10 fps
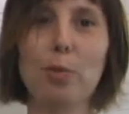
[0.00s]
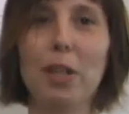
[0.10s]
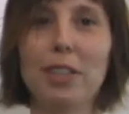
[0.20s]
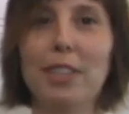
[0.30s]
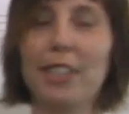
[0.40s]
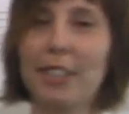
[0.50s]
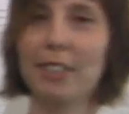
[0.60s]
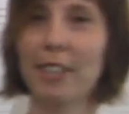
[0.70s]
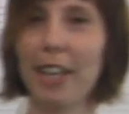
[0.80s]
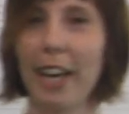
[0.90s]

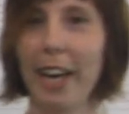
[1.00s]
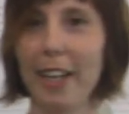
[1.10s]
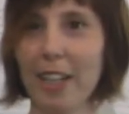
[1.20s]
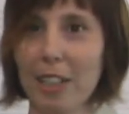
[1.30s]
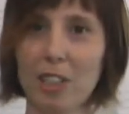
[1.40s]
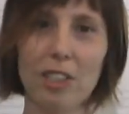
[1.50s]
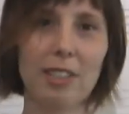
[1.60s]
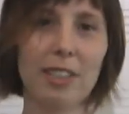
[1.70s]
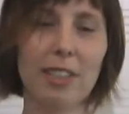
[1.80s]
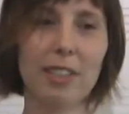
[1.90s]
melodies, and not
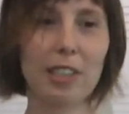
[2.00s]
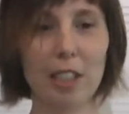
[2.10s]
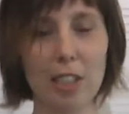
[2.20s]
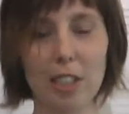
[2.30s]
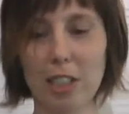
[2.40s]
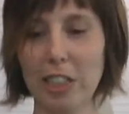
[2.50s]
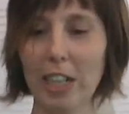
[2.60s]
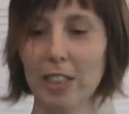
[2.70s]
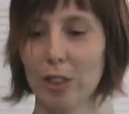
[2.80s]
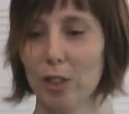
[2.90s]
just in
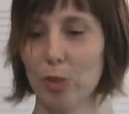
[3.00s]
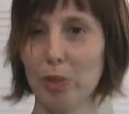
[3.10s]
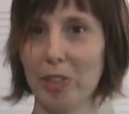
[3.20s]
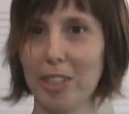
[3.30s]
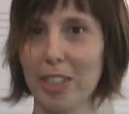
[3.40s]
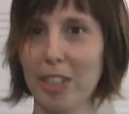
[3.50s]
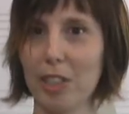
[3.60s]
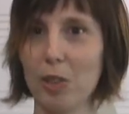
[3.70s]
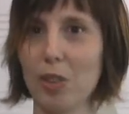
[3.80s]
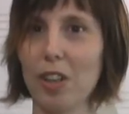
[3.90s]
classical
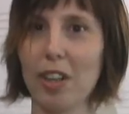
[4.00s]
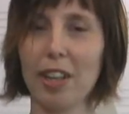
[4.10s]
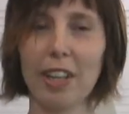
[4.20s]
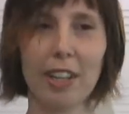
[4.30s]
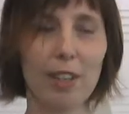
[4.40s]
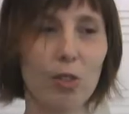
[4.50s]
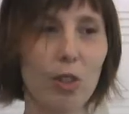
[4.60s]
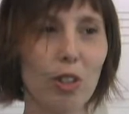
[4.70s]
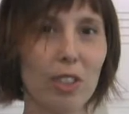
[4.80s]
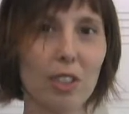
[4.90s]
music or
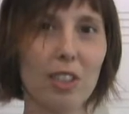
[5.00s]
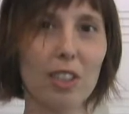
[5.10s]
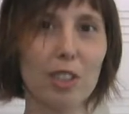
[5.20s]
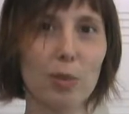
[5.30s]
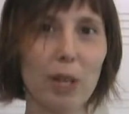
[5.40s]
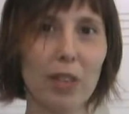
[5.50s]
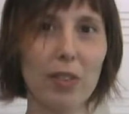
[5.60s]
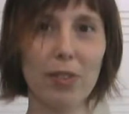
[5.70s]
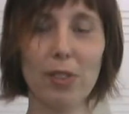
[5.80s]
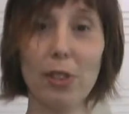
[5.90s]
folk songs, but even
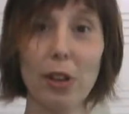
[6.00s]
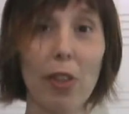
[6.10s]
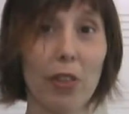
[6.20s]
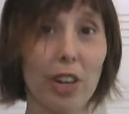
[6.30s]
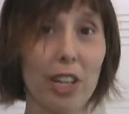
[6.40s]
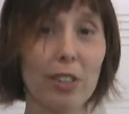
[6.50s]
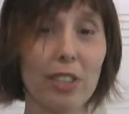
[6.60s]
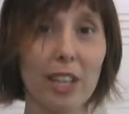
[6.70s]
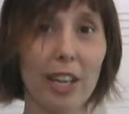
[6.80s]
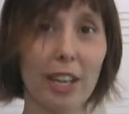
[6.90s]
if you turn on the radio
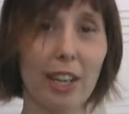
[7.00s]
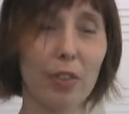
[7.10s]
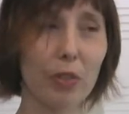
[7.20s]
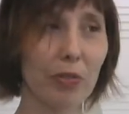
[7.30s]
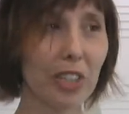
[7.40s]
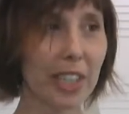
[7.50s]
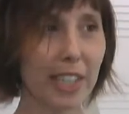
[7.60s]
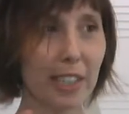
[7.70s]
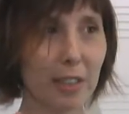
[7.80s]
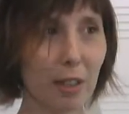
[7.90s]
today, if you
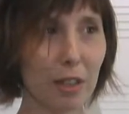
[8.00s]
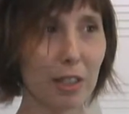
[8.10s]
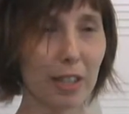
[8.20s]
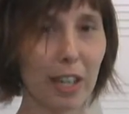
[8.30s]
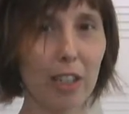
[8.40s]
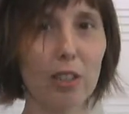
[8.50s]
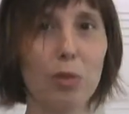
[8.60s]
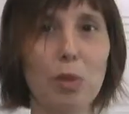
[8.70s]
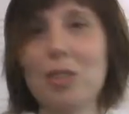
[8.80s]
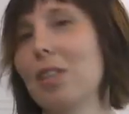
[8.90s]
really start to take the
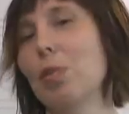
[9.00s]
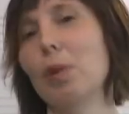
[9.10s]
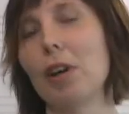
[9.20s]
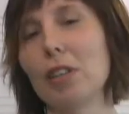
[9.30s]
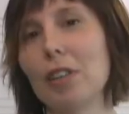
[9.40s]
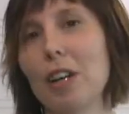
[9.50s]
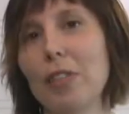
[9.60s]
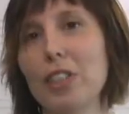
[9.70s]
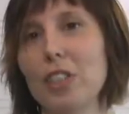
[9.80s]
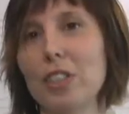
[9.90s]
music apart, a lot of
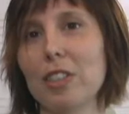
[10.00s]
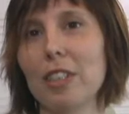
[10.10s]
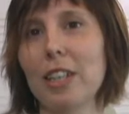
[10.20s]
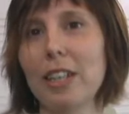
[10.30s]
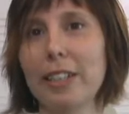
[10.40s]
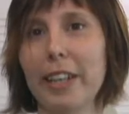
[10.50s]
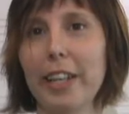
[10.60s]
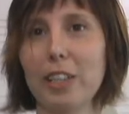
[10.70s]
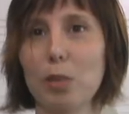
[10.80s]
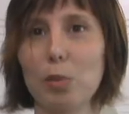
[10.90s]
it just
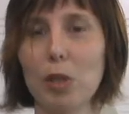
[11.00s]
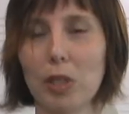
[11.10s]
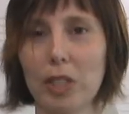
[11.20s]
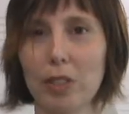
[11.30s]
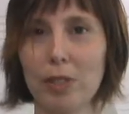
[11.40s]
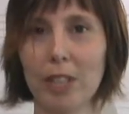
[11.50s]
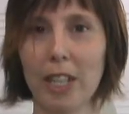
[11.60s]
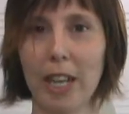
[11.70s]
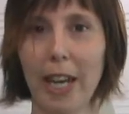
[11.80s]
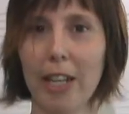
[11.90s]
takes a motive
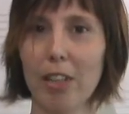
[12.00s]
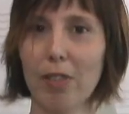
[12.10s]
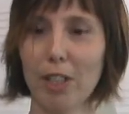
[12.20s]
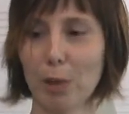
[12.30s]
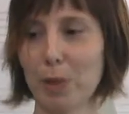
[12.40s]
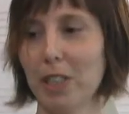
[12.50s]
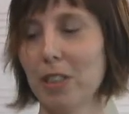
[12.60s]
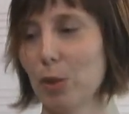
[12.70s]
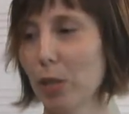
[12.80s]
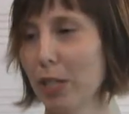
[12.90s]
and develops it.
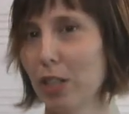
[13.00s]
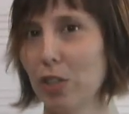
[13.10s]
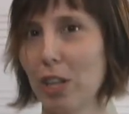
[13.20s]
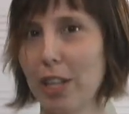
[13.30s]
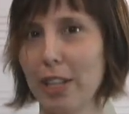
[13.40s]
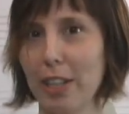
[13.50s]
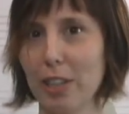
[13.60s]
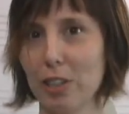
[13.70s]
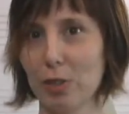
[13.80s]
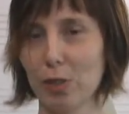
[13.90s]
So we're going to try
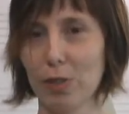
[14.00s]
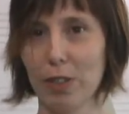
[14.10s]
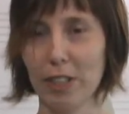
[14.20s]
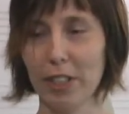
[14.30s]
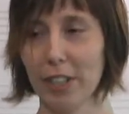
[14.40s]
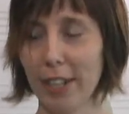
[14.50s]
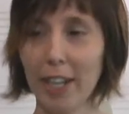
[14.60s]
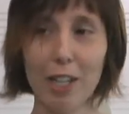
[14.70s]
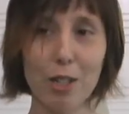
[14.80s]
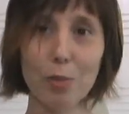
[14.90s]
that just for fun.
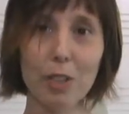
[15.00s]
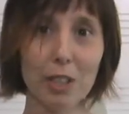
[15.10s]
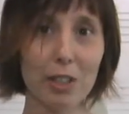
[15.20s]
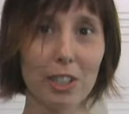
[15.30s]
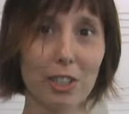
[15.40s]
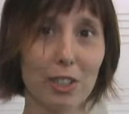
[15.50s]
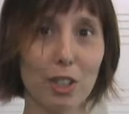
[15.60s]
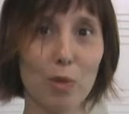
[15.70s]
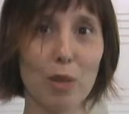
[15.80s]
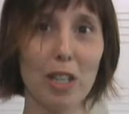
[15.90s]
And I'm literally just
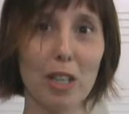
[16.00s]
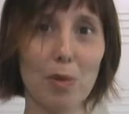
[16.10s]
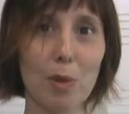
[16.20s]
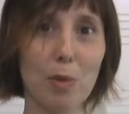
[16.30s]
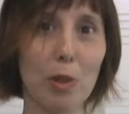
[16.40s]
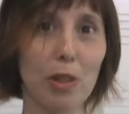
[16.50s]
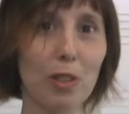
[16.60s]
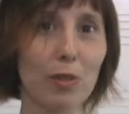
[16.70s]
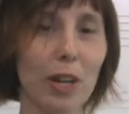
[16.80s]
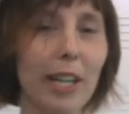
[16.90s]
going to make up a
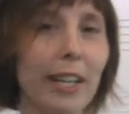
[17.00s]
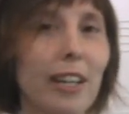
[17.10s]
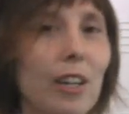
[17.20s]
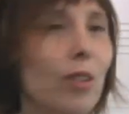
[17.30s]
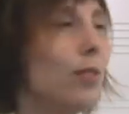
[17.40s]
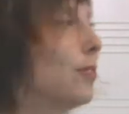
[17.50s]
motive right now.